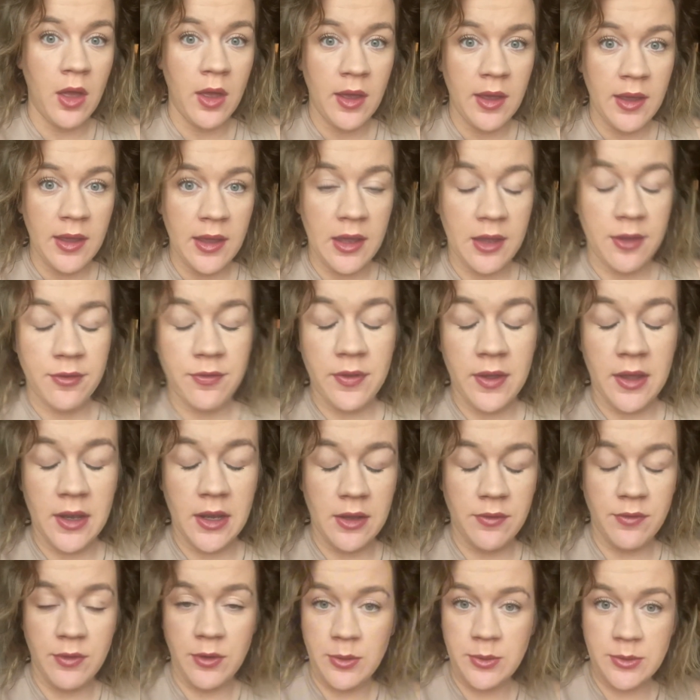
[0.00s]
If any
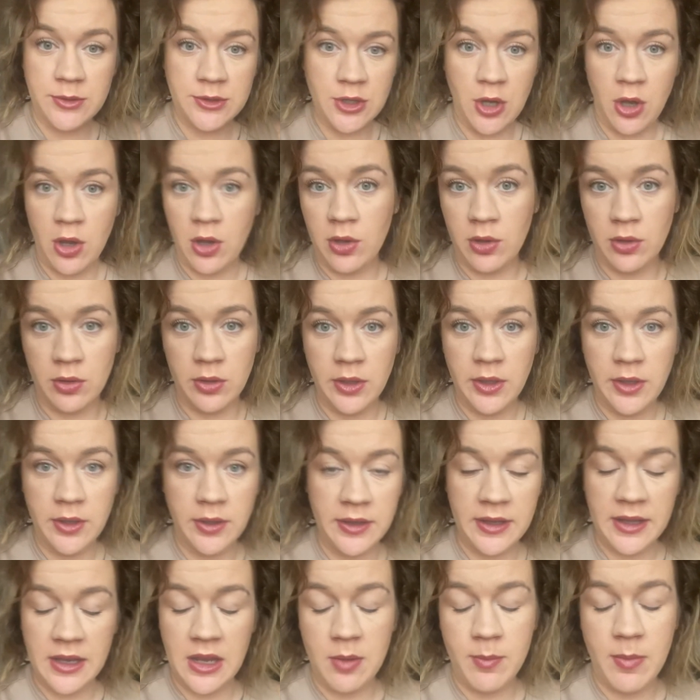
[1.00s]
of you saw
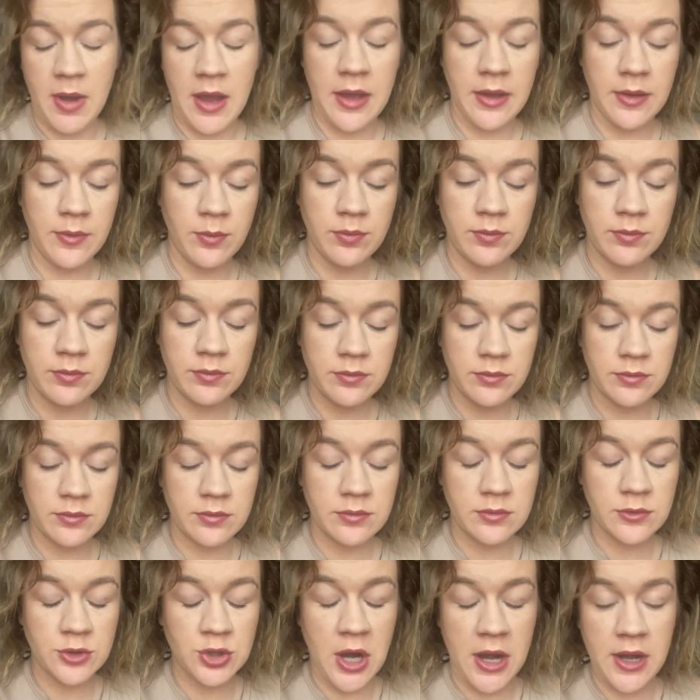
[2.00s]
any of my
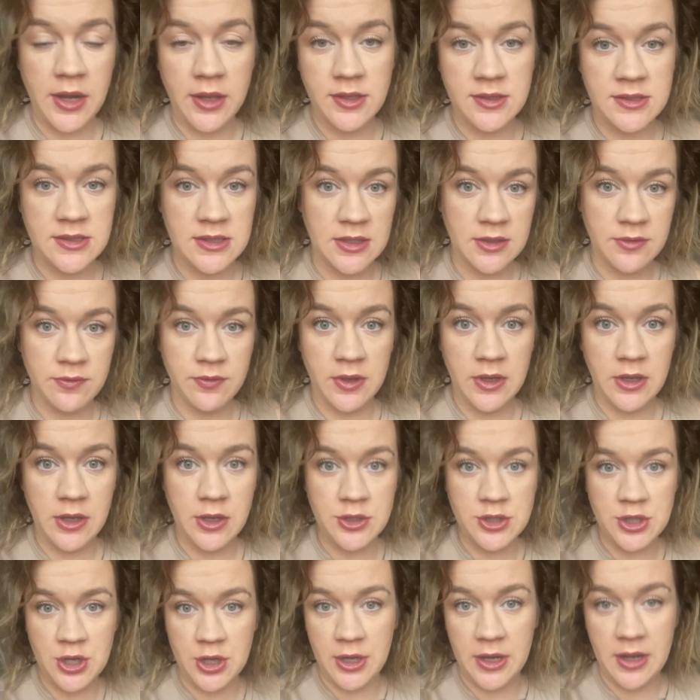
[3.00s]
trying to conceive
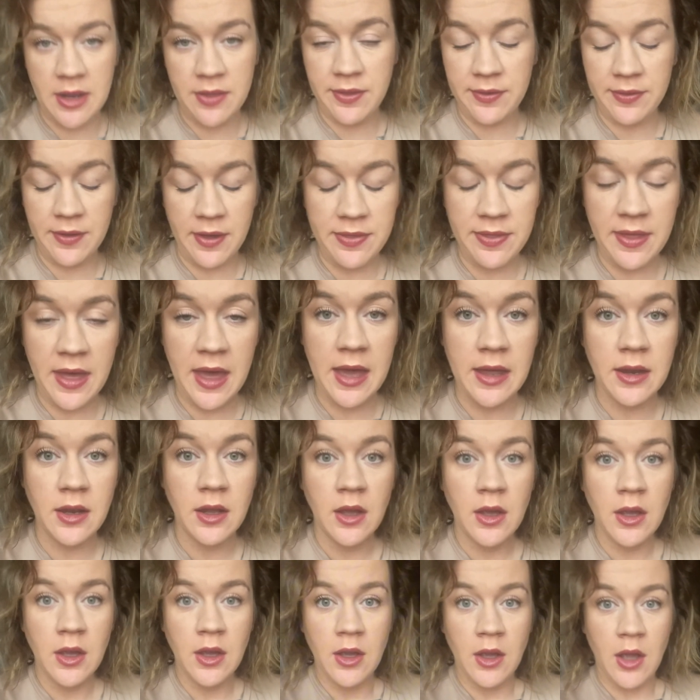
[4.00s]
videos or anything like that,
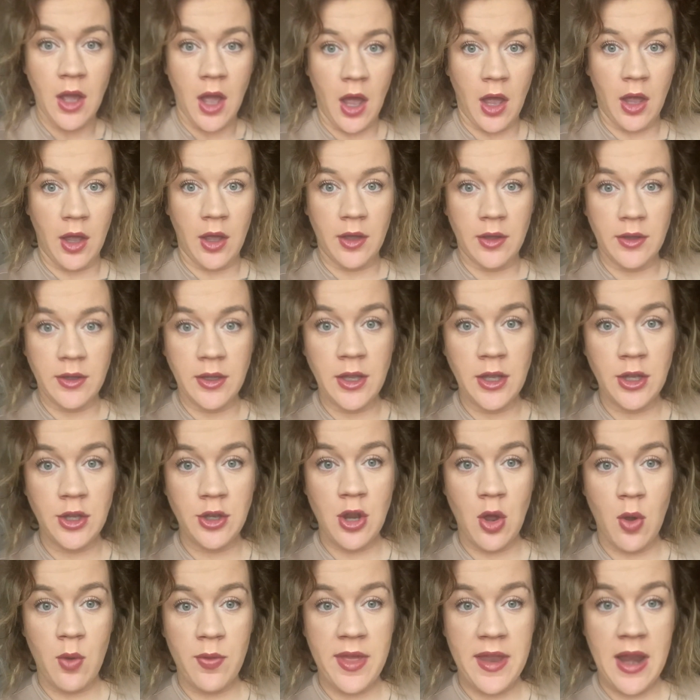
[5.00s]
you
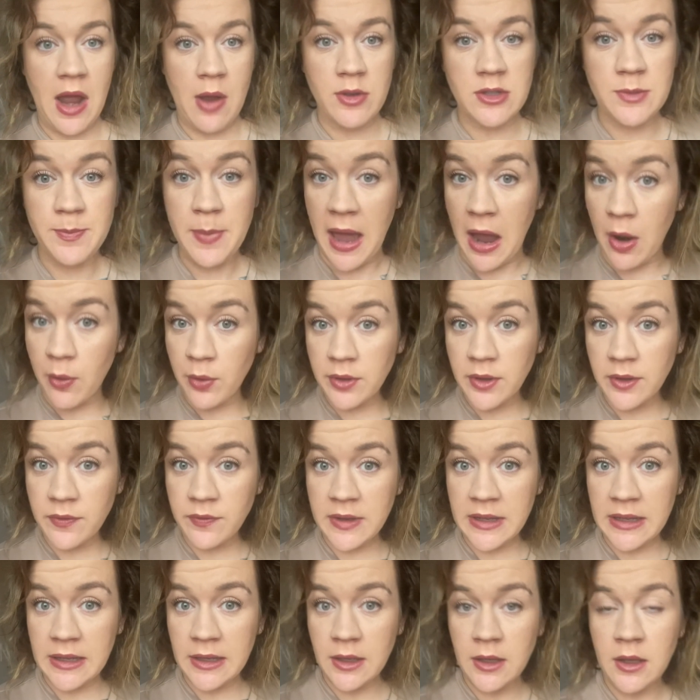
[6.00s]
know that I was
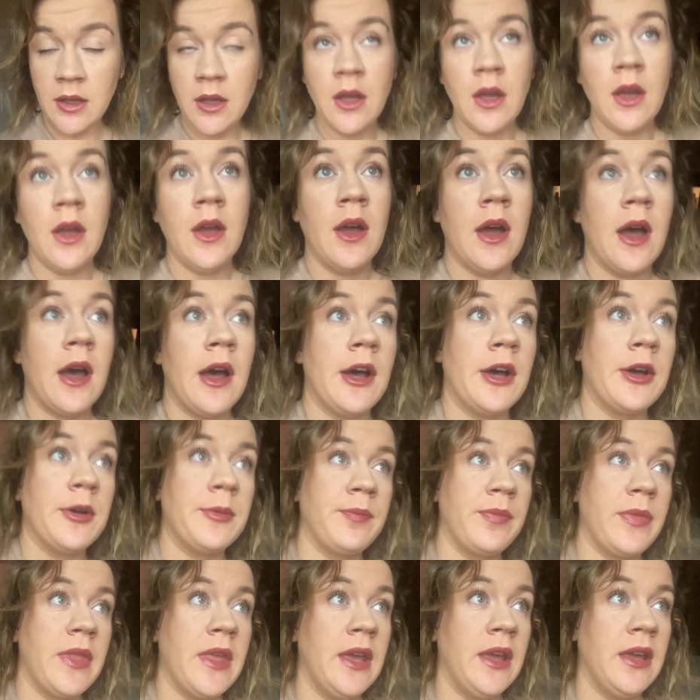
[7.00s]
powerlifting.
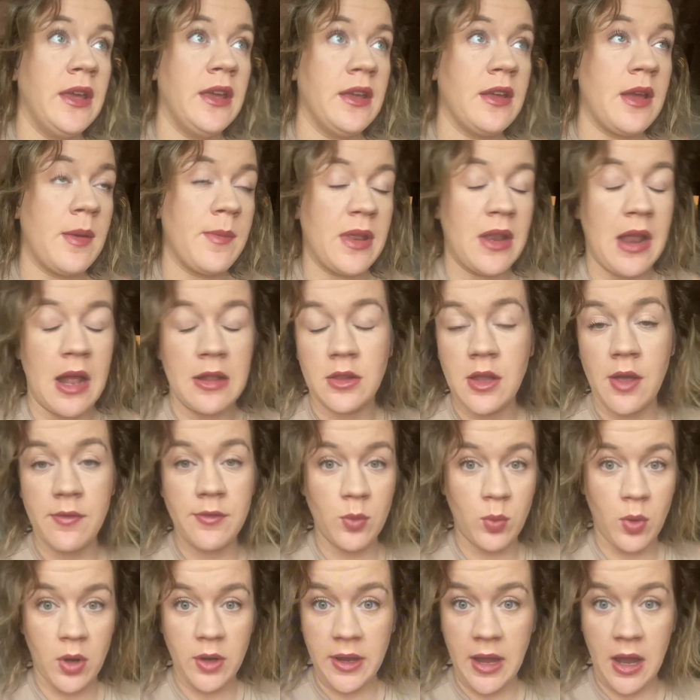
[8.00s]
I mean, I love to
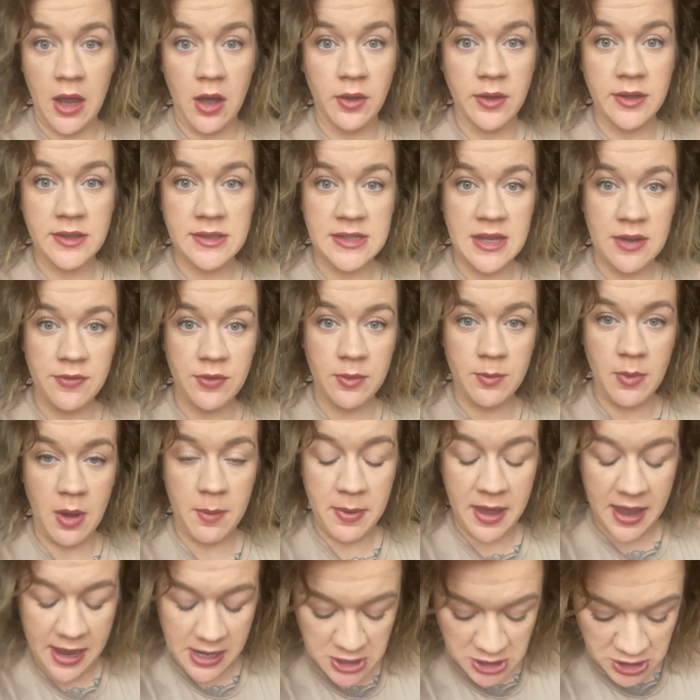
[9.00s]
work out. It's definitely my
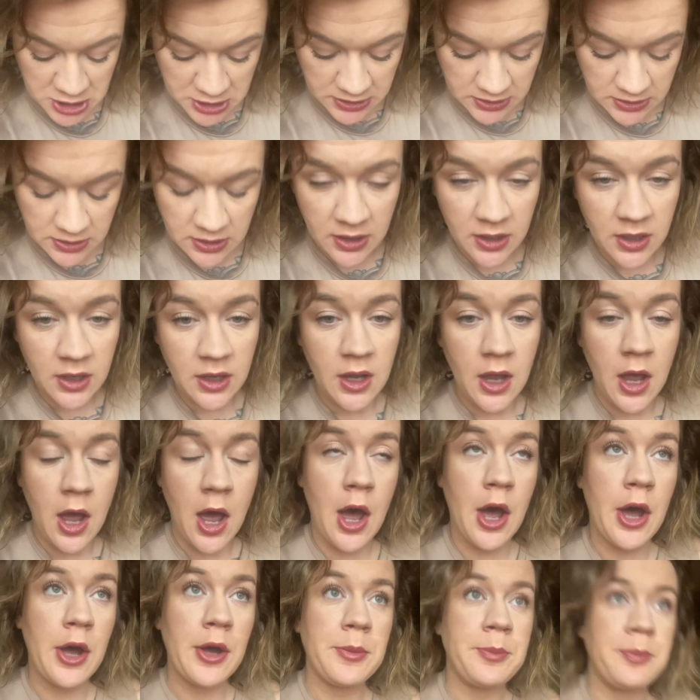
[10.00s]
passion.
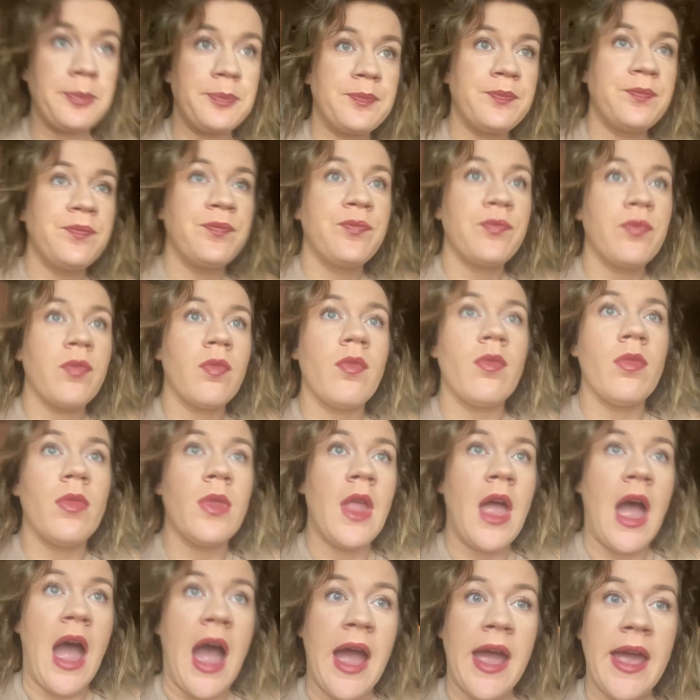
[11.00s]

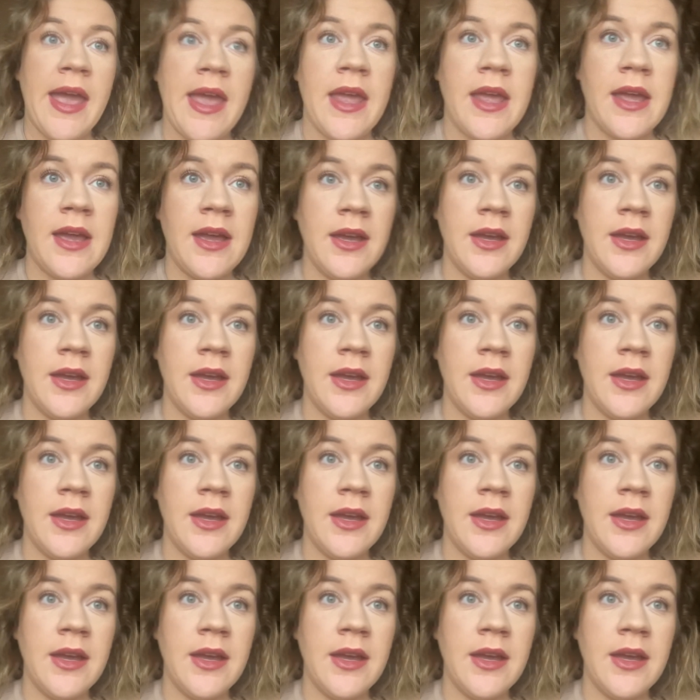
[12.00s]
I